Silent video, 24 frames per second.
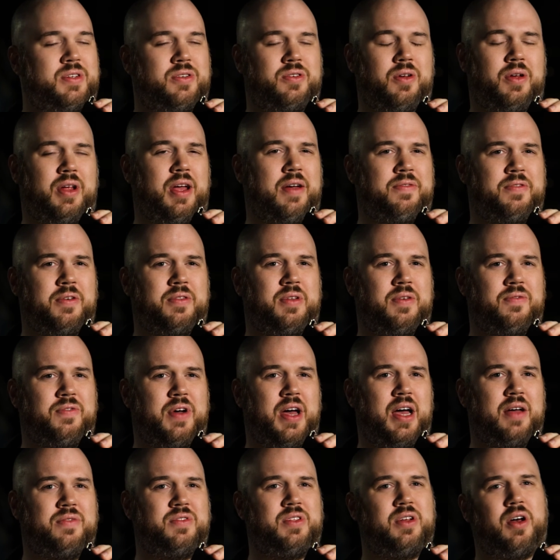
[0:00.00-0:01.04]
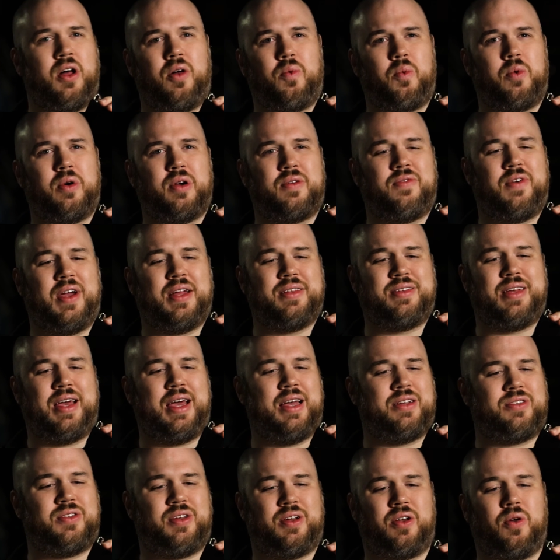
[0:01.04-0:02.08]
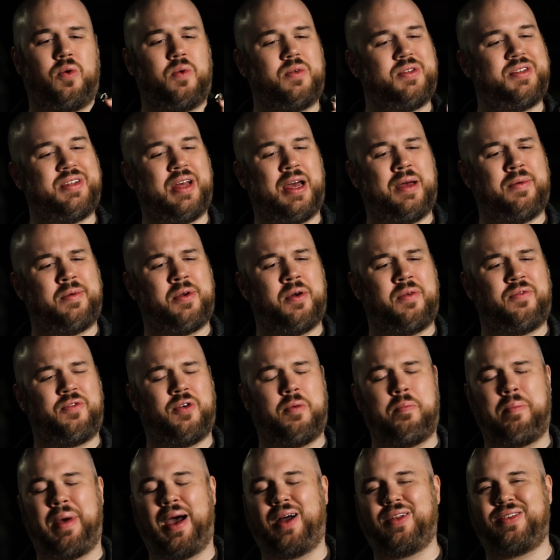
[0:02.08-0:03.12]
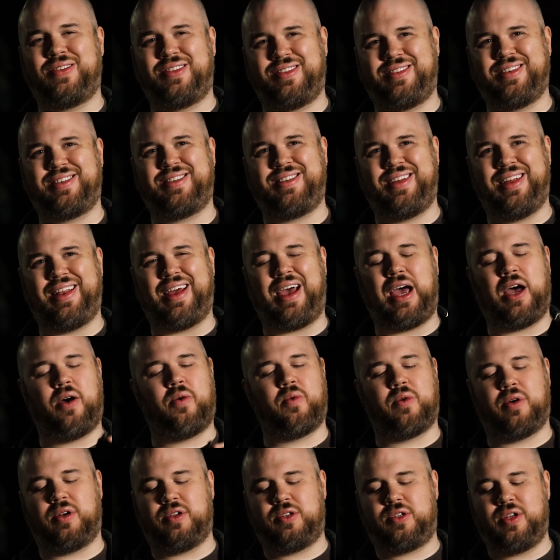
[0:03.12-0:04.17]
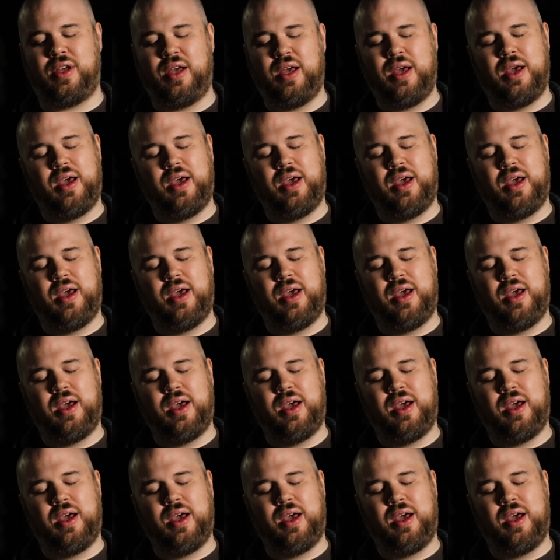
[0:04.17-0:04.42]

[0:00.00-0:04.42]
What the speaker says: Sony F55s, and they all work fantastic. It holds timecode for about 16 hours.